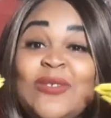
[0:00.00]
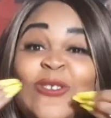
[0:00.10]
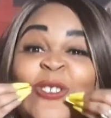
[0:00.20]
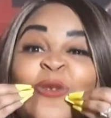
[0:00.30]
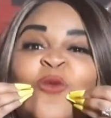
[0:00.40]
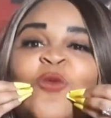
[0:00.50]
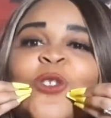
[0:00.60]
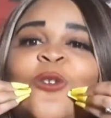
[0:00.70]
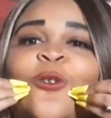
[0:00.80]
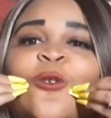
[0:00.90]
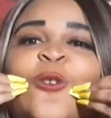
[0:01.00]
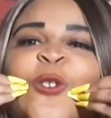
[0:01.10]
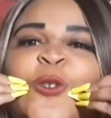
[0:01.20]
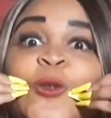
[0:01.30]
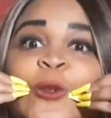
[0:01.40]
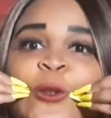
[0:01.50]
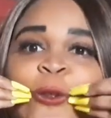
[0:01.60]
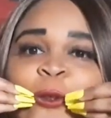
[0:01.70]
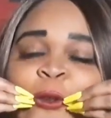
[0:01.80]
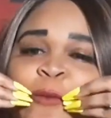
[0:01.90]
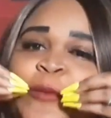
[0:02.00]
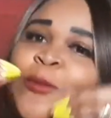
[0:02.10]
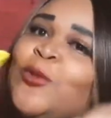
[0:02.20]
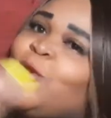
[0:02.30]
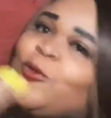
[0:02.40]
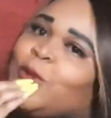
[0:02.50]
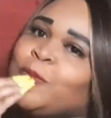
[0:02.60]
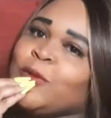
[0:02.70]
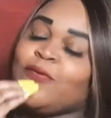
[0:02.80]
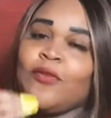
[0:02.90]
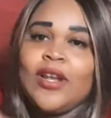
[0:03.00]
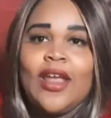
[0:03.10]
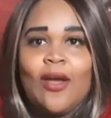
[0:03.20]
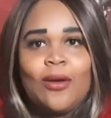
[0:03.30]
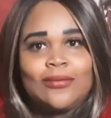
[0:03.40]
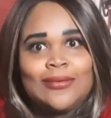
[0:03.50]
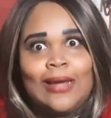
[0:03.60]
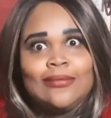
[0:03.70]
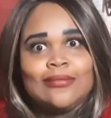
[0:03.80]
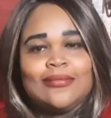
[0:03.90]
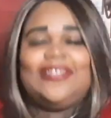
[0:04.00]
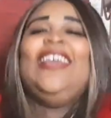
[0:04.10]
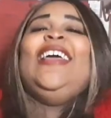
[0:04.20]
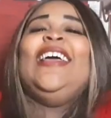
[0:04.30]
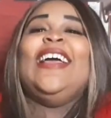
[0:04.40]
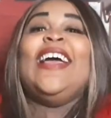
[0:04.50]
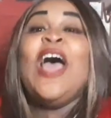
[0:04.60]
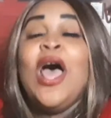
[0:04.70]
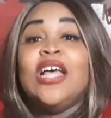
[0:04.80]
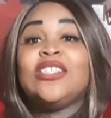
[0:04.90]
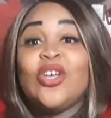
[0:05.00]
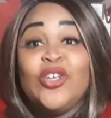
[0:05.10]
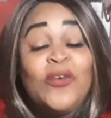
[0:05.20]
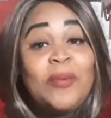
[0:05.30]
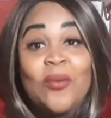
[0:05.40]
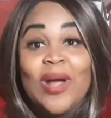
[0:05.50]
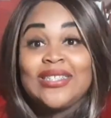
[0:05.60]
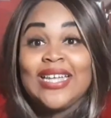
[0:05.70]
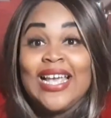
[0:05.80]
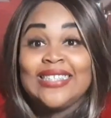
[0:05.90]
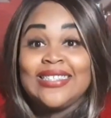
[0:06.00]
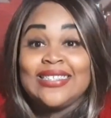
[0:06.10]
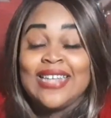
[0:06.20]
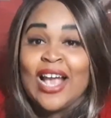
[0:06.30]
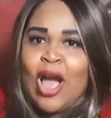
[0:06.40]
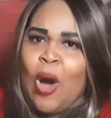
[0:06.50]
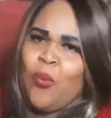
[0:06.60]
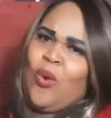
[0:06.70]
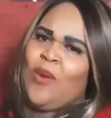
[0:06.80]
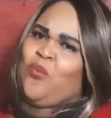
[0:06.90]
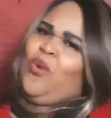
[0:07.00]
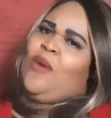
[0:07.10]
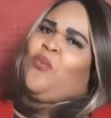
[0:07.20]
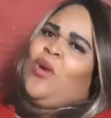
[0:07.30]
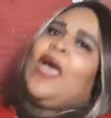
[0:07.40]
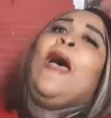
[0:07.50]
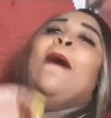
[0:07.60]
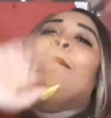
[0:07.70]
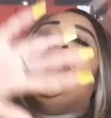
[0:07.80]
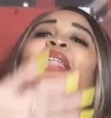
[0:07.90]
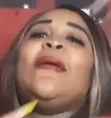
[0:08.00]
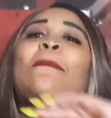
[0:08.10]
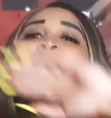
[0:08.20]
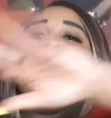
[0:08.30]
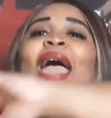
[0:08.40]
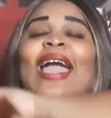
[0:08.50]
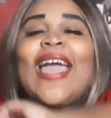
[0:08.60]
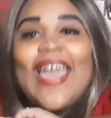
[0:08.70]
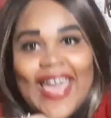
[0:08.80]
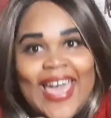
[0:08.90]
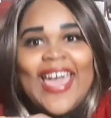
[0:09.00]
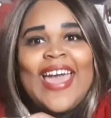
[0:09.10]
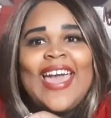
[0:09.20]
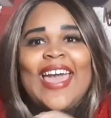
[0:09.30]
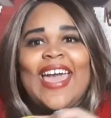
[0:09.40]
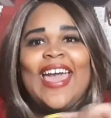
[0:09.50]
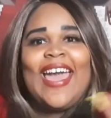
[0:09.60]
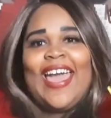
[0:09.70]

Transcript: I can't wait to tell y'all stuff. I'm gonna zip it for now. Okay. So you've been watching It's a Snack. Oh, what? Put it back. Hey.